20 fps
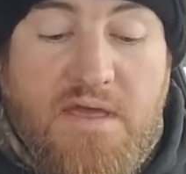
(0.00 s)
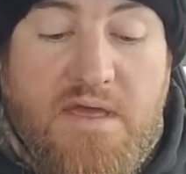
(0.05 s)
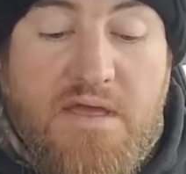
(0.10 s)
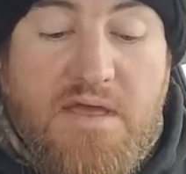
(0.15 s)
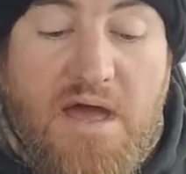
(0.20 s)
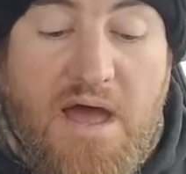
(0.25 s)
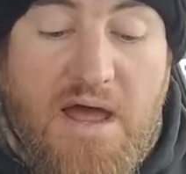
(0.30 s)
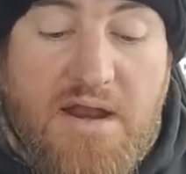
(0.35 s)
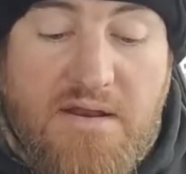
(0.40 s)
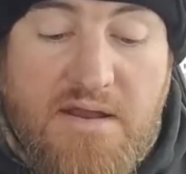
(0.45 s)

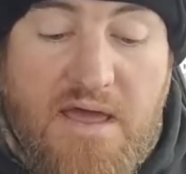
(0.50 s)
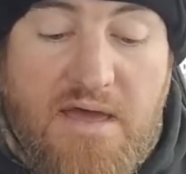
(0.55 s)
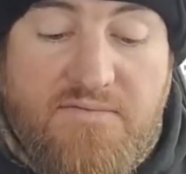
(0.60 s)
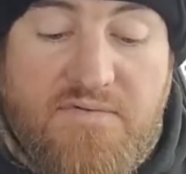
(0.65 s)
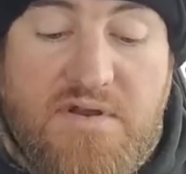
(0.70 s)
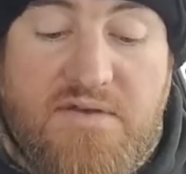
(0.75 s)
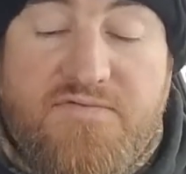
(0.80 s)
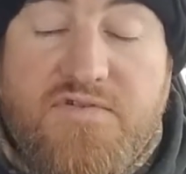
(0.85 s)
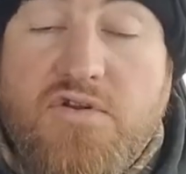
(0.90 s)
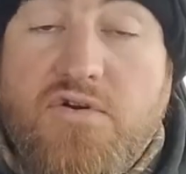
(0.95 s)
God in
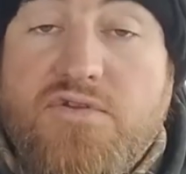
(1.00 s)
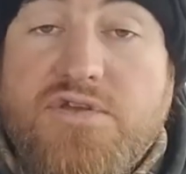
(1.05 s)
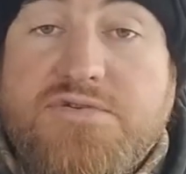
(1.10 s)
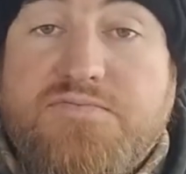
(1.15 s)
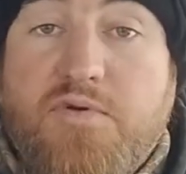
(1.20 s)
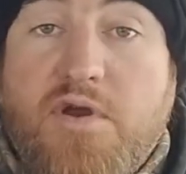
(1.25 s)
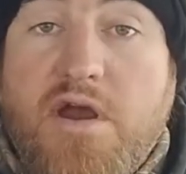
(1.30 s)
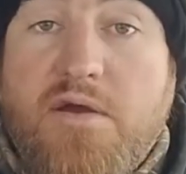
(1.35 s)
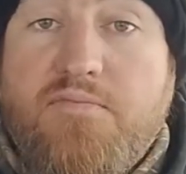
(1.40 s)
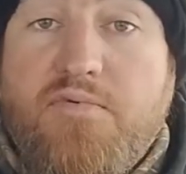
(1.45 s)
heaven, if you know this
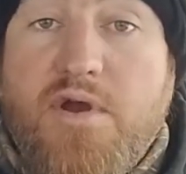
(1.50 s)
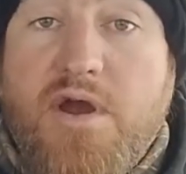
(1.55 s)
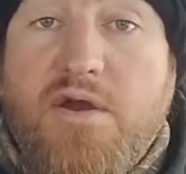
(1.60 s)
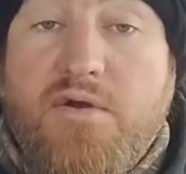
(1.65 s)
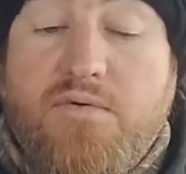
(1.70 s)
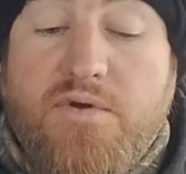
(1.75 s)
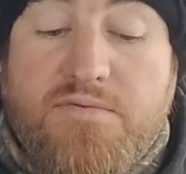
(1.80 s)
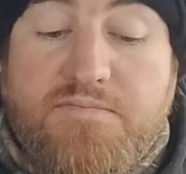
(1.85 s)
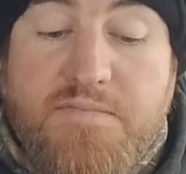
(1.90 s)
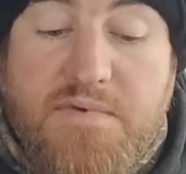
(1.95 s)
prayer, pray
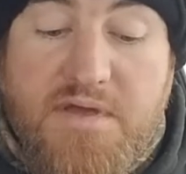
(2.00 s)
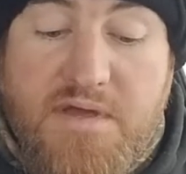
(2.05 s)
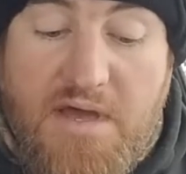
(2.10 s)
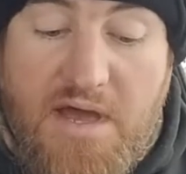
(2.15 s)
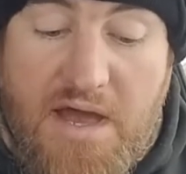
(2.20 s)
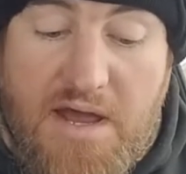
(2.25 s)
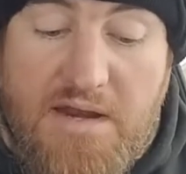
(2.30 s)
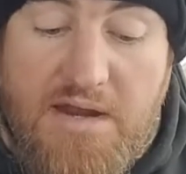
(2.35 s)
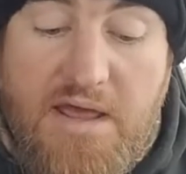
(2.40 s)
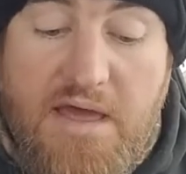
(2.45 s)
it with me.
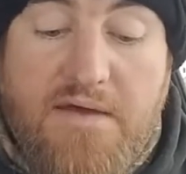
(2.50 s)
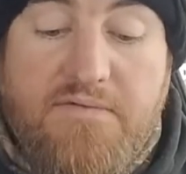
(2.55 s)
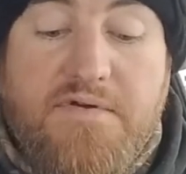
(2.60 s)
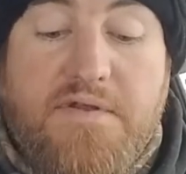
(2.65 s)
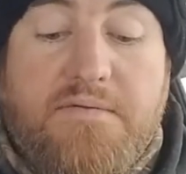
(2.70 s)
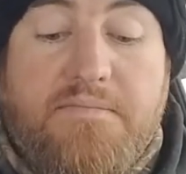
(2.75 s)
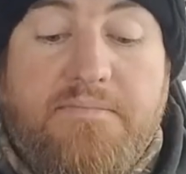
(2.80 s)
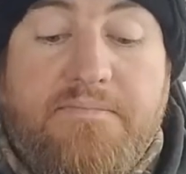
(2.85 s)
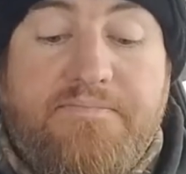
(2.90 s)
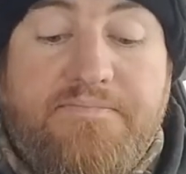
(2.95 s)
God in
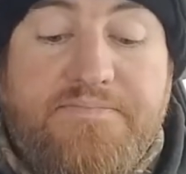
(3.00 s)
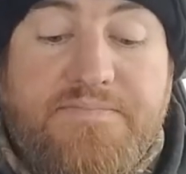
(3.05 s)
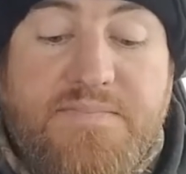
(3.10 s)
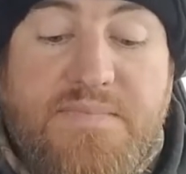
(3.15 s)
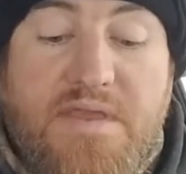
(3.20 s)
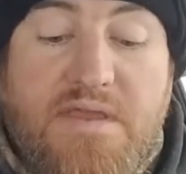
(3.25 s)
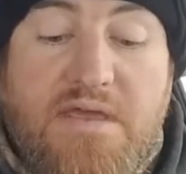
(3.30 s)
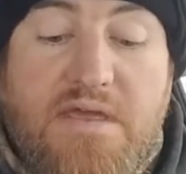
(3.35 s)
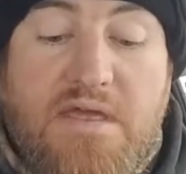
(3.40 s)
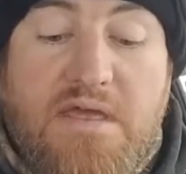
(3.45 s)
heaven,
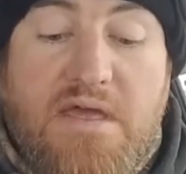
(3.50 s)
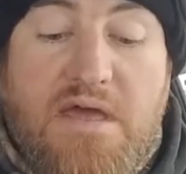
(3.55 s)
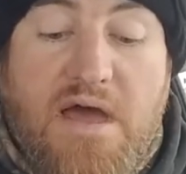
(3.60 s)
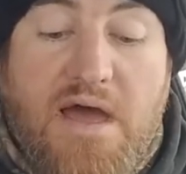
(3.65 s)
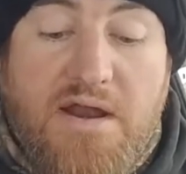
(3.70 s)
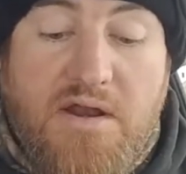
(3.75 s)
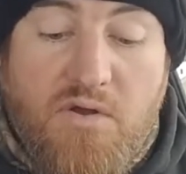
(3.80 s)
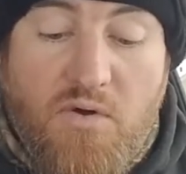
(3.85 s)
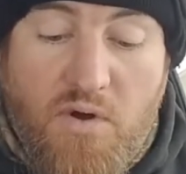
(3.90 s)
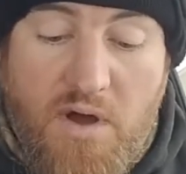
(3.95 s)

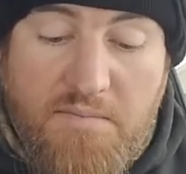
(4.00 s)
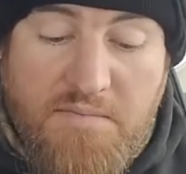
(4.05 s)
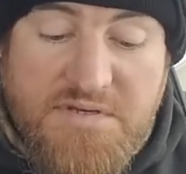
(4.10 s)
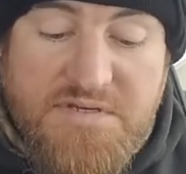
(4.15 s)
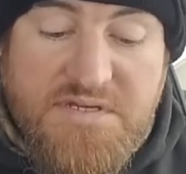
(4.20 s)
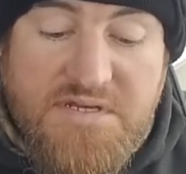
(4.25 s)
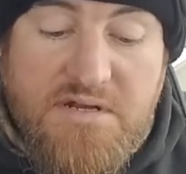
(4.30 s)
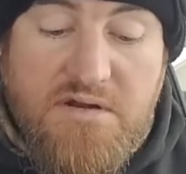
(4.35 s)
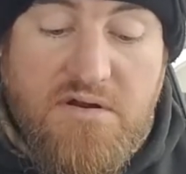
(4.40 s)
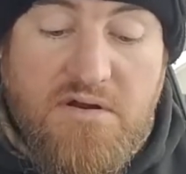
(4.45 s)
I know I'm a
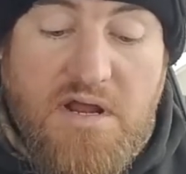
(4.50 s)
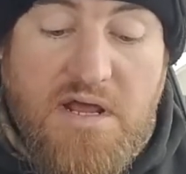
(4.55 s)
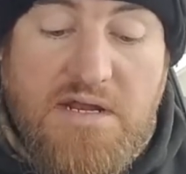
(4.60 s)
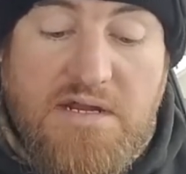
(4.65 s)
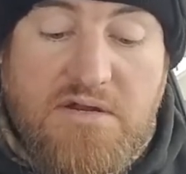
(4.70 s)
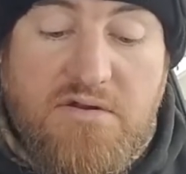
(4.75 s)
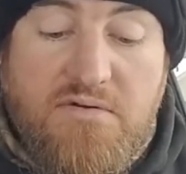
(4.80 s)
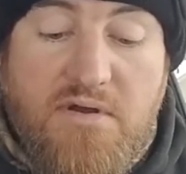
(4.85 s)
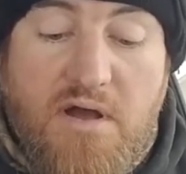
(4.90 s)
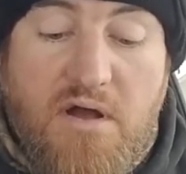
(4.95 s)
sinner and I
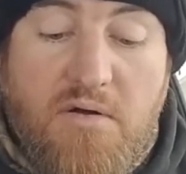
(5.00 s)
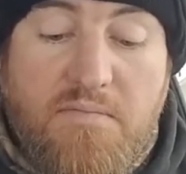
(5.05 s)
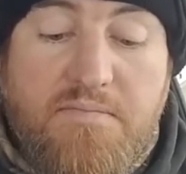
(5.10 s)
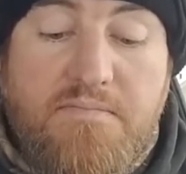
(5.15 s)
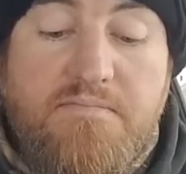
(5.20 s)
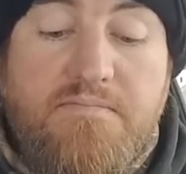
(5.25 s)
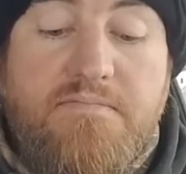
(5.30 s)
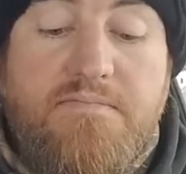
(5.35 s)
need your help.